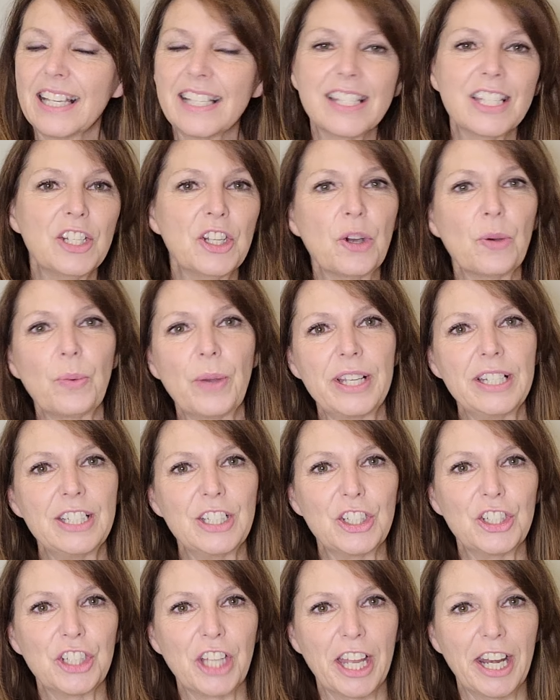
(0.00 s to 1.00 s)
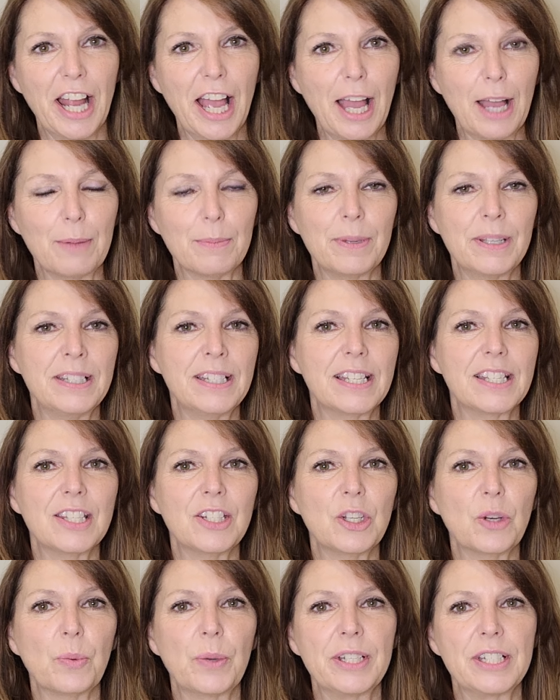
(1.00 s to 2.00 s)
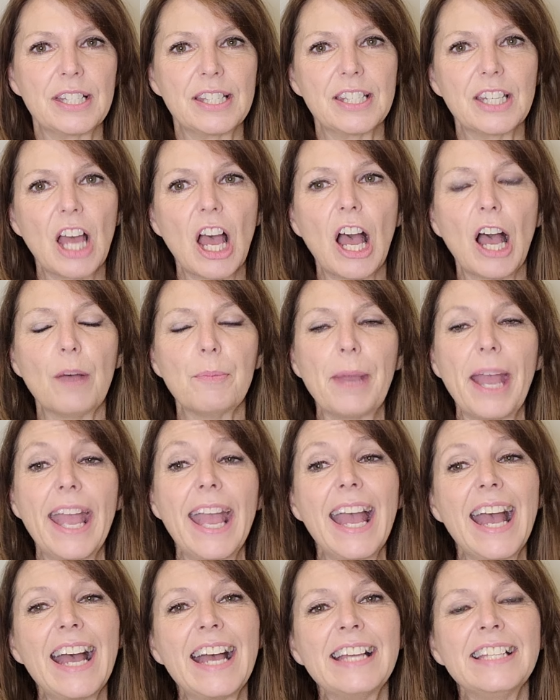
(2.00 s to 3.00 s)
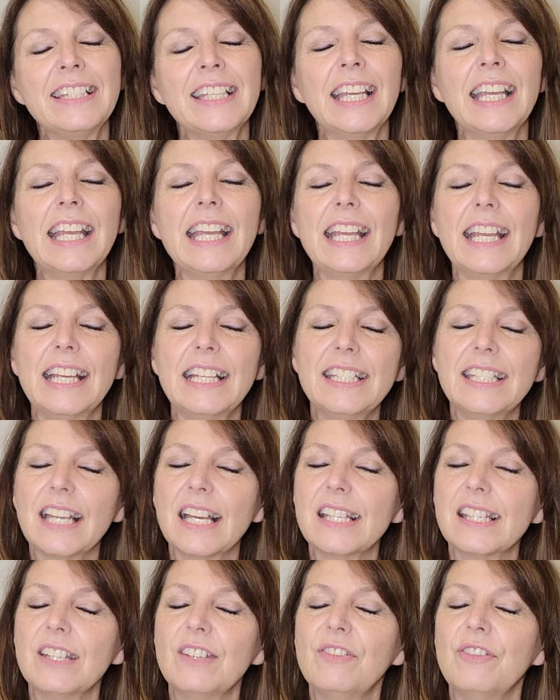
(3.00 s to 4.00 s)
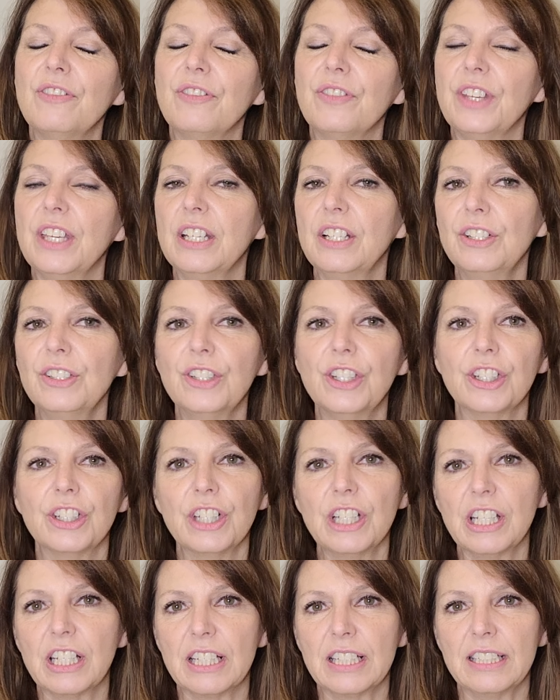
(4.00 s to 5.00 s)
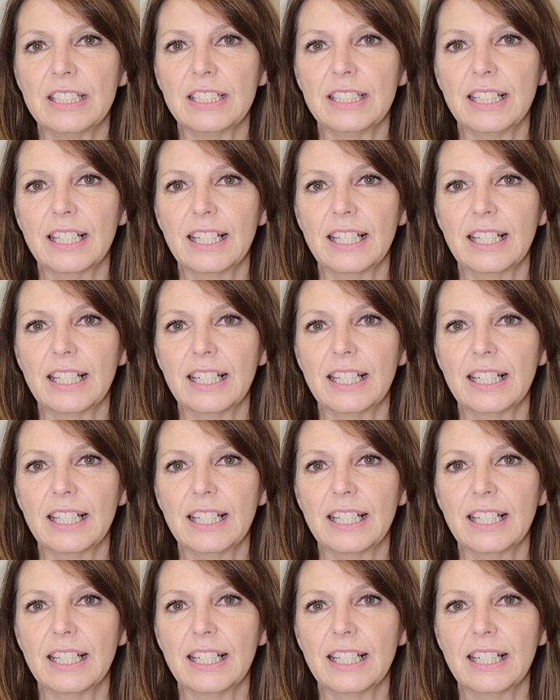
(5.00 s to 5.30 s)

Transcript: doesn't know when to shut up and doesn't know when to stop. And it doesn't feel good.